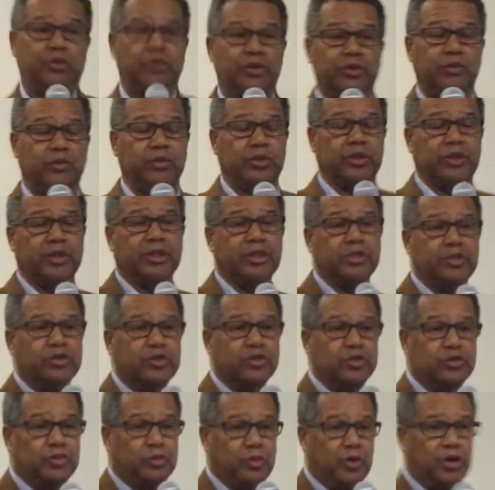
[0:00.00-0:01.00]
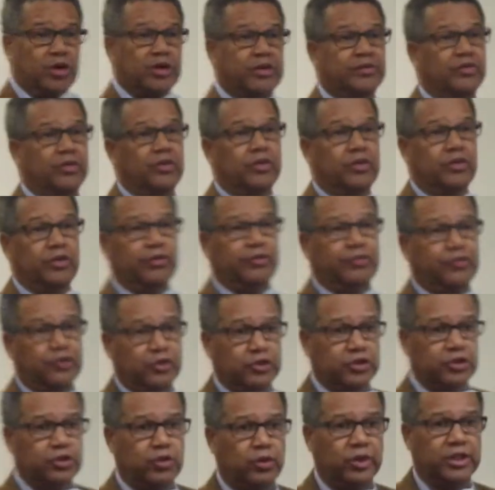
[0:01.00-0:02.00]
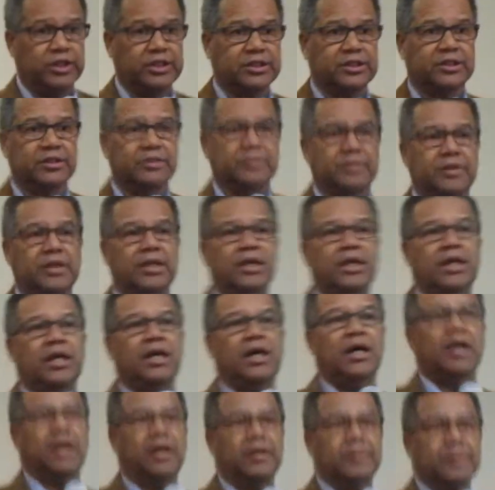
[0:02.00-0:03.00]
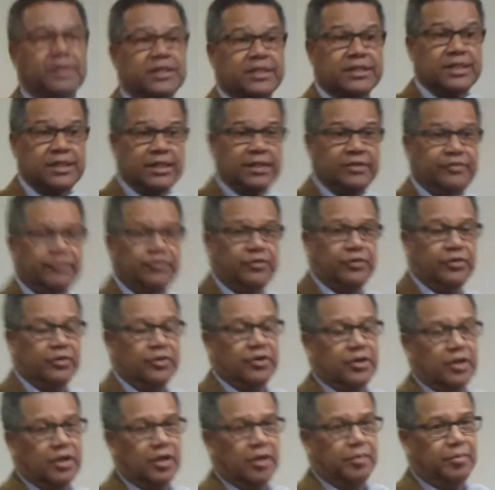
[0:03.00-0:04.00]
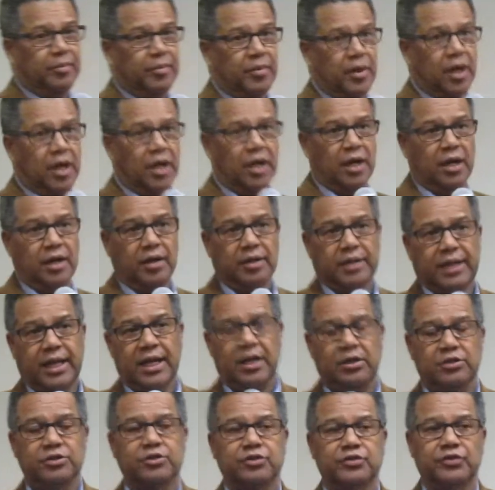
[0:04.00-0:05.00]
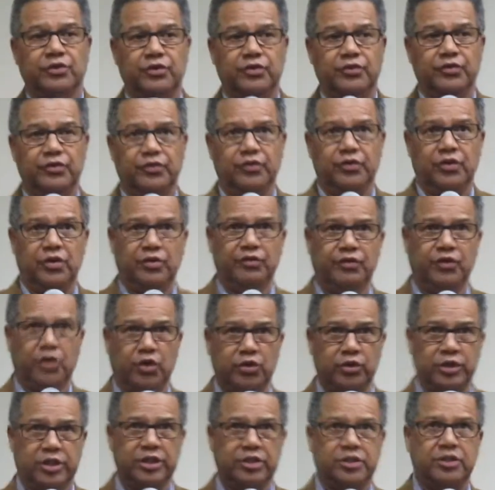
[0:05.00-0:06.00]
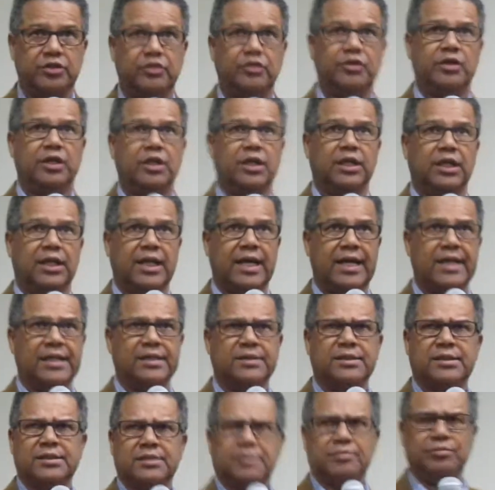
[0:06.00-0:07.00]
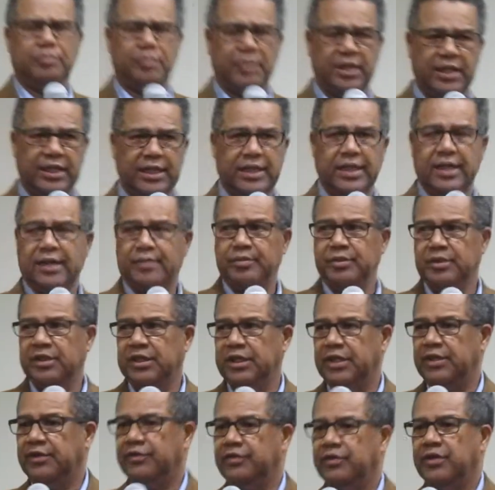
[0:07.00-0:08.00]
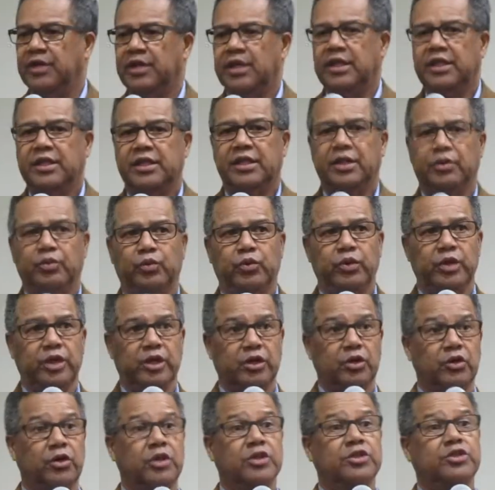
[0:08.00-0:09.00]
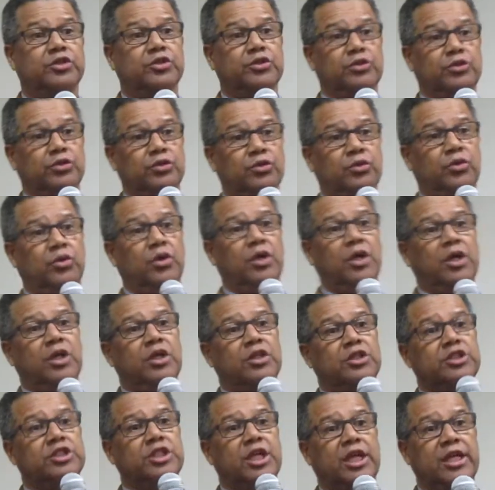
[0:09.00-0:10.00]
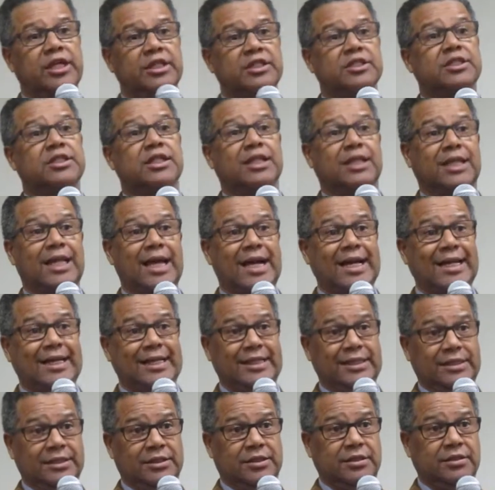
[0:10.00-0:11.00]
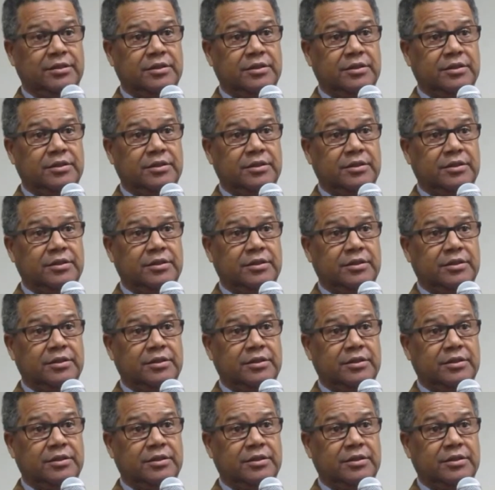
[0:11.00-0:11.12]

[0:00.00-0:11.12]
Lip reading: with the good news part of your first question. The city council voted last meeting, I believe, that we are going to change the lighting